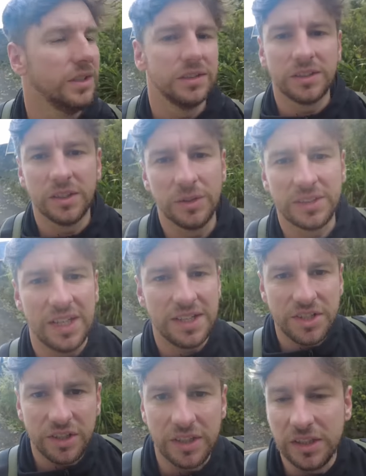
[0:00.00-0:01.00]
So
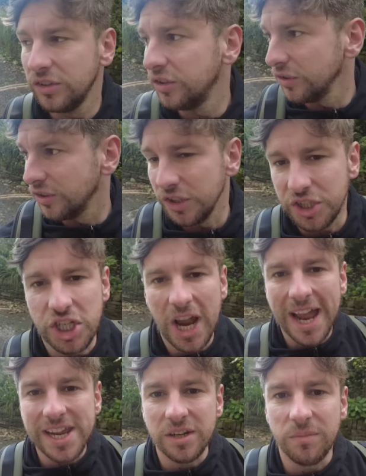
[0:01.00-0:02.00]
essentially, it's just a
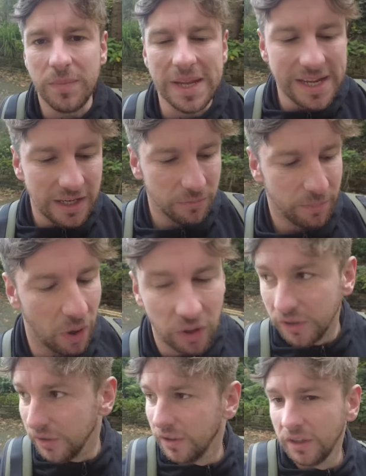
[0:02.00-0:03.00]
giant meeting
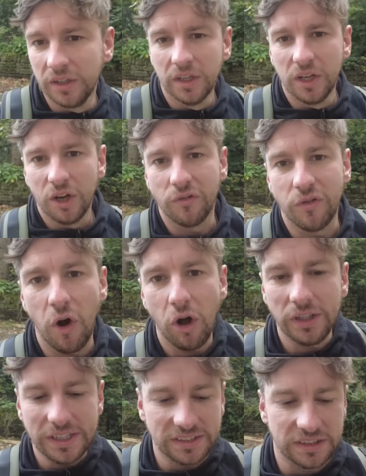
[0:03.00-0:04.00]
point of
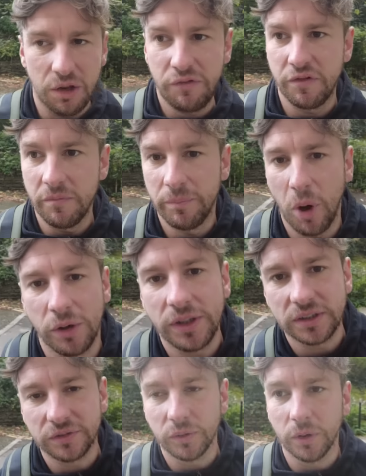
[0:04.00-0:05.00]
all these different
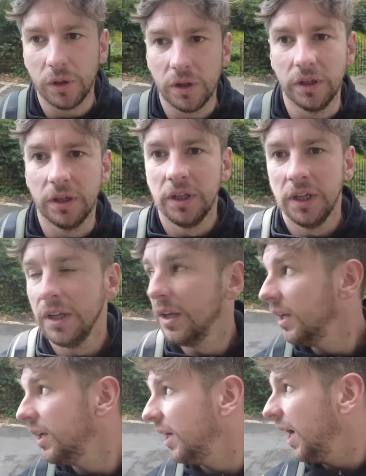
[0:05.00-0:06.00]
bodies of water.
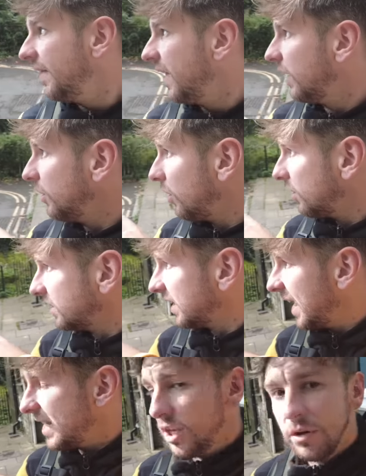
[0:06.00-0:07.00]
And then
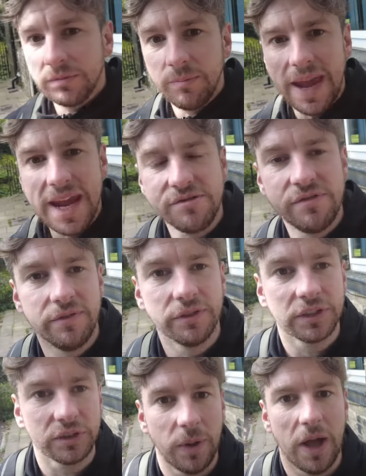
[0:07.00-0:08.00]
alongside those main
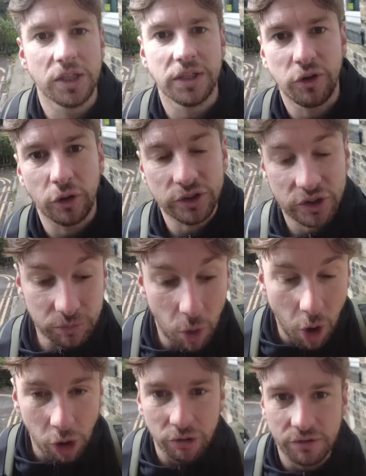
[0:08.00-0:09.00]
rivers as well, you've got
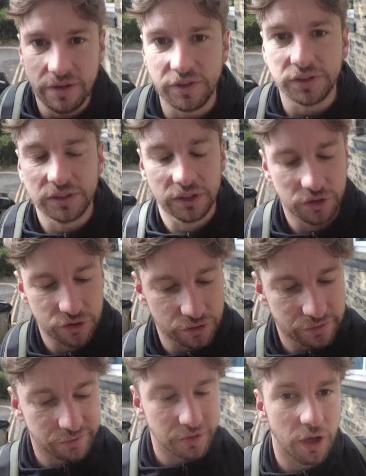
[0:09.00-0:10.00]
smaller rivers that
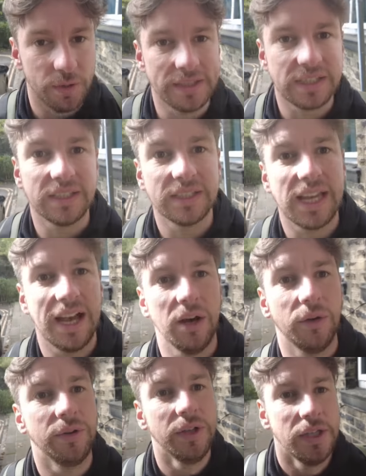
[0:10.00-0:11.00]
just flow into the
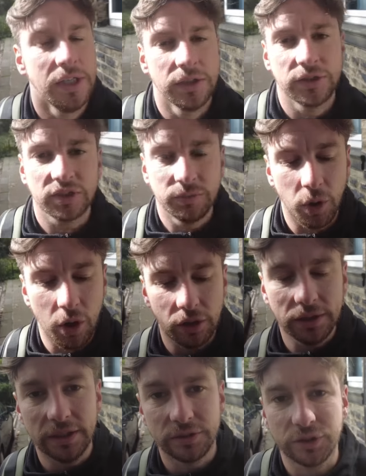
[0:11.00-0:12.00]
town.
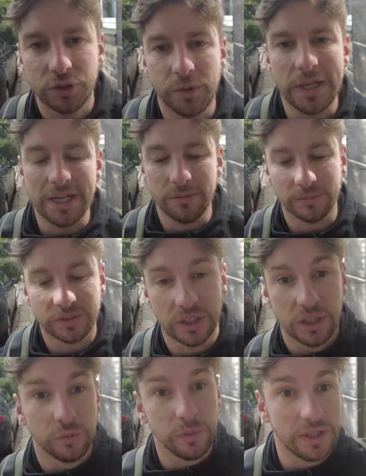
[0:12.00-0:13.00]
Small little streams,
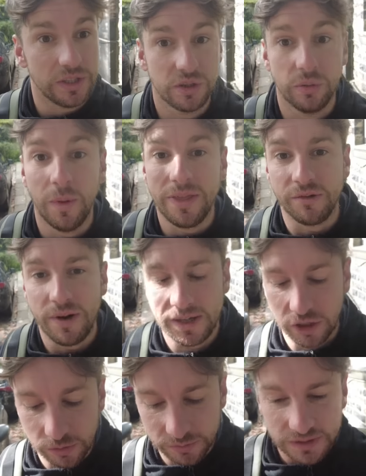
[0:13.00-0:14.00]
which when the rain
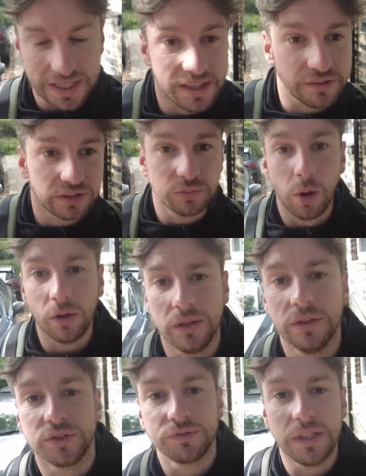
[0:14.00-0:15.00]
comes, they ain't small
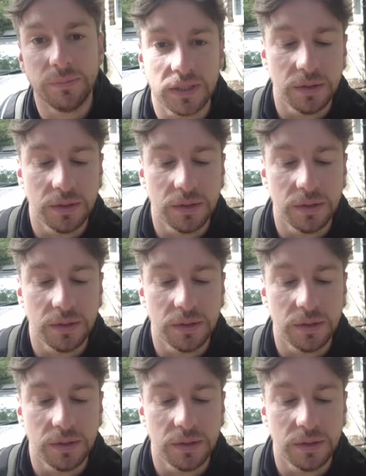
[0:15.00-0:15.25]
little streams